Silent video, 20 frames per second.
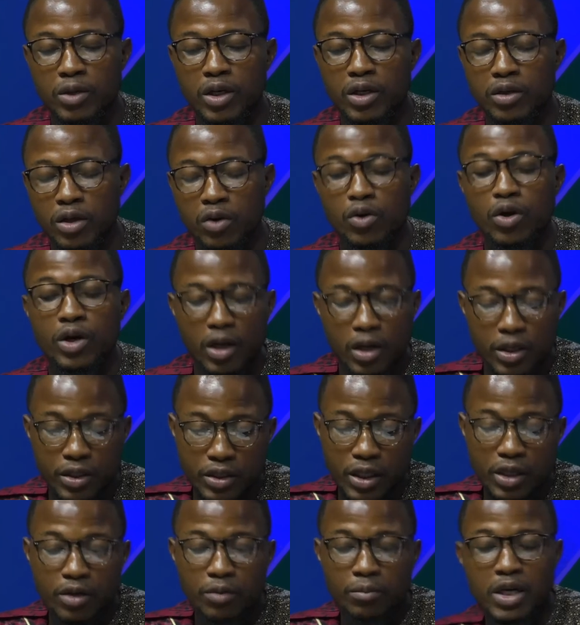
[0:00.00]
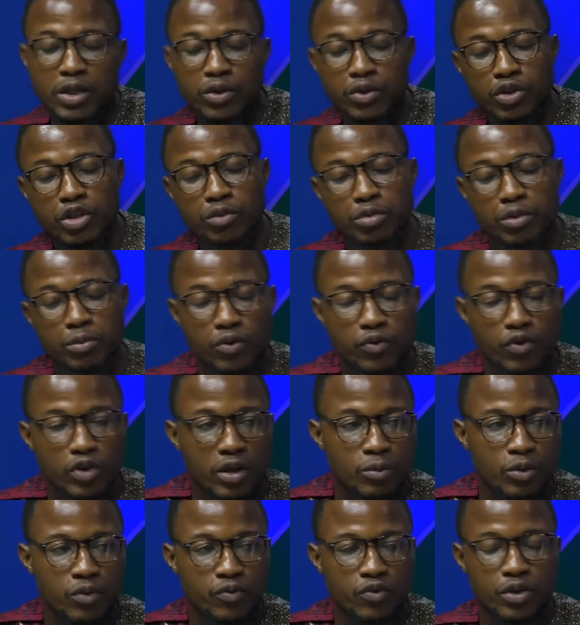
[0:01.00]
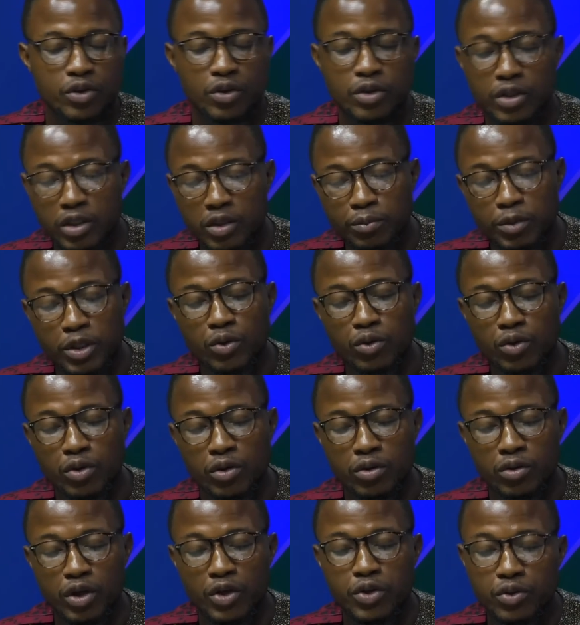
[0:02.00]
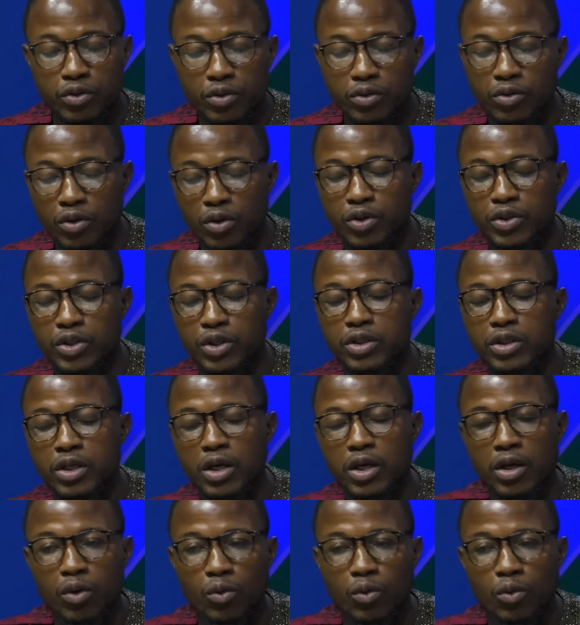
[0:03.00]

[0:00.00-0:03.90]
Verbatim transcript: Like, okay, let's take it back to the people for them to vote on these particular clauses.